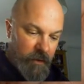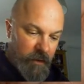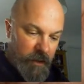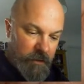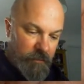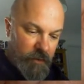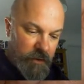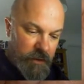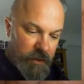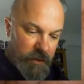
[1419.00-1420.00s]
Let's
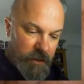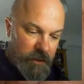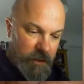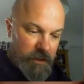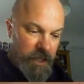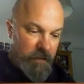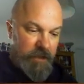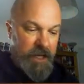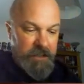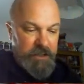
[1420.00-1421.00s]
put this is how
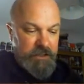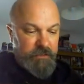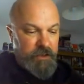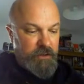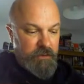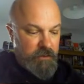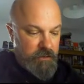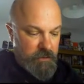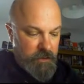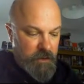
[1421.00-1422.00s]
many exits do we got?
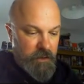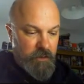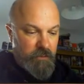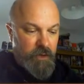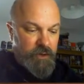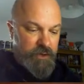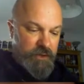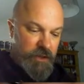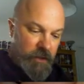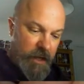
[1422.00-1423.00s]
We've got
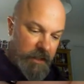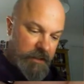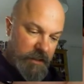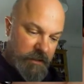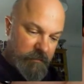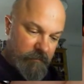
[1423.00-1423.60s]
two exits.